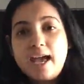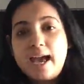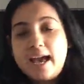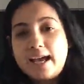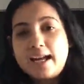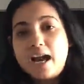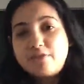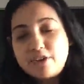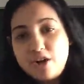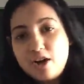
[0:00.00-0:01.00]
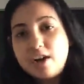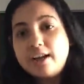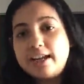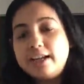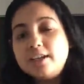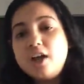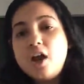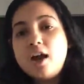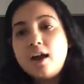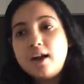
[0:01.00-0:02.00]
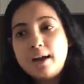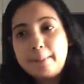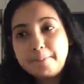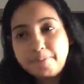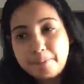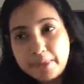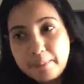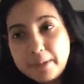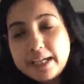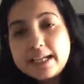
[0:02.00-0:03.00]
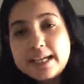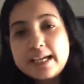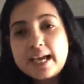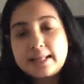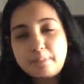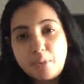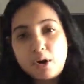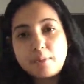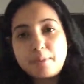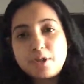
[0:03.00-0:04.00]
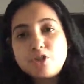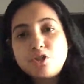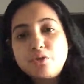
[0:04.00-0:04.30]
and after learning the meaning and the purpose,